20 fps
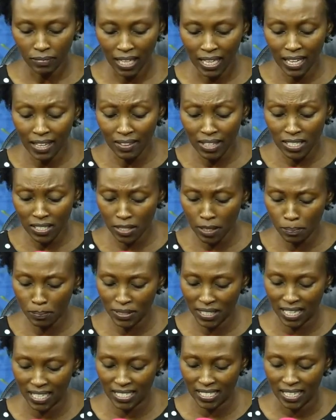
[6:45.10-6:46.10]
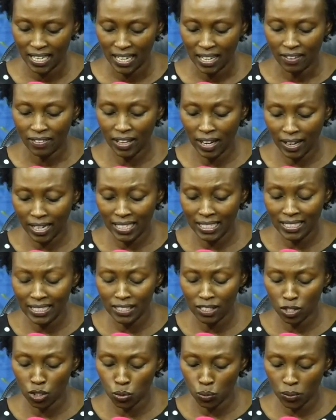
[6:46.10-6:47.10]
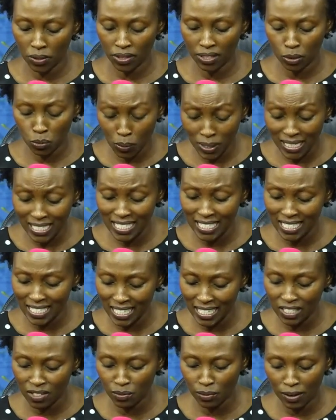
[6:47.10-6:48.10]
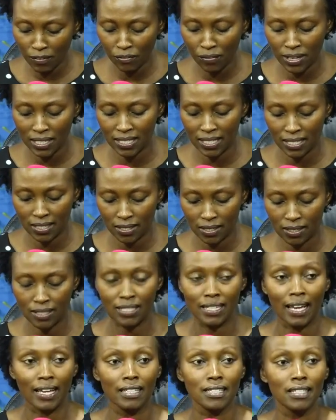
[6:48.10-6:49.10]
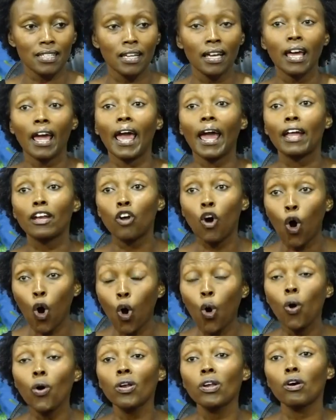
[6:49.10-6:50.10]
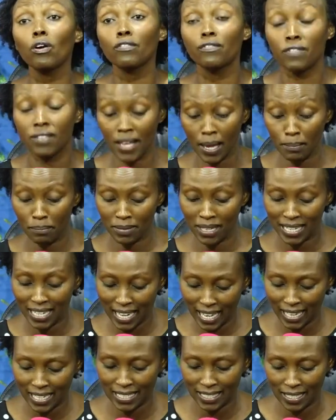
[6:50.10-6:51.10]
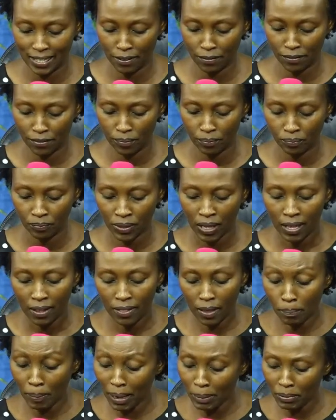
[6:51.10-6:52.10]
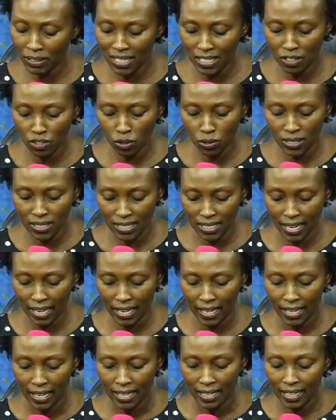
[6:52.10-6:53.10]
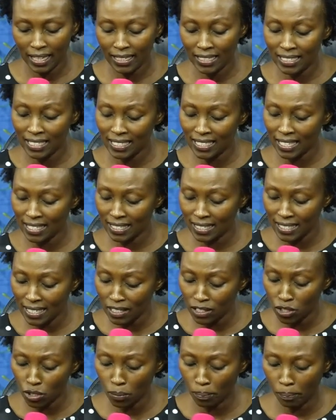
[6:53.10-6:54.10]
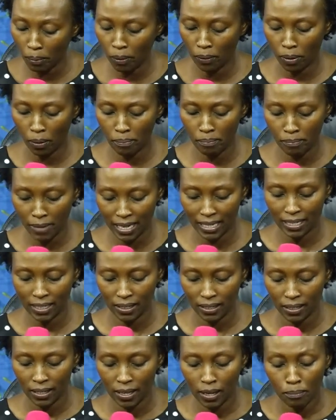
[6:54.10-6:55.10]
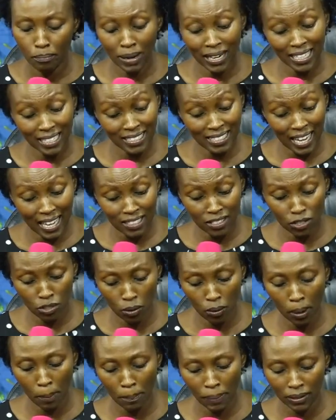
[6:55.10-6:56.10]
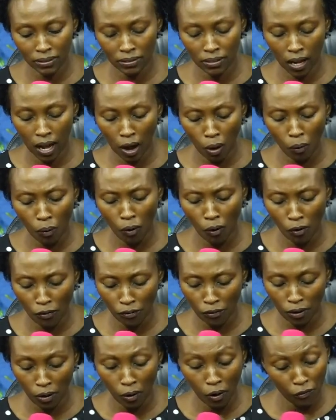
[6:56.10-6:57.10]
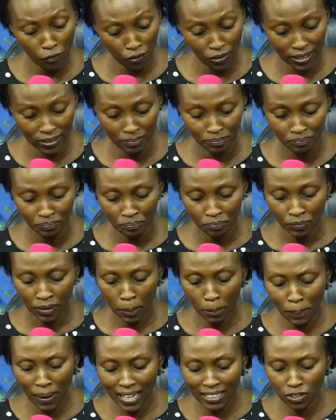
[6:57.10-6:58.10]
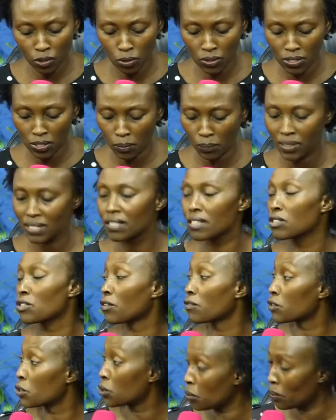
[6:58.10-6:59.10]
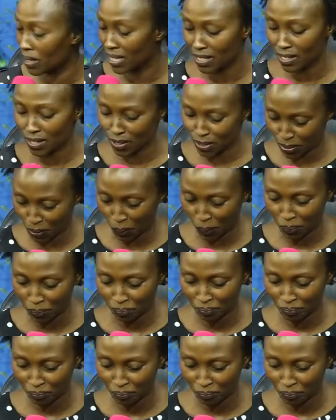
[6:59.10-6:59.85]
In the scriptures, there are at least 26 references to debt, and all of them negative. The Bible does not say that it is a sin to borrow money, but it does talk about how often bad consequences of doing so.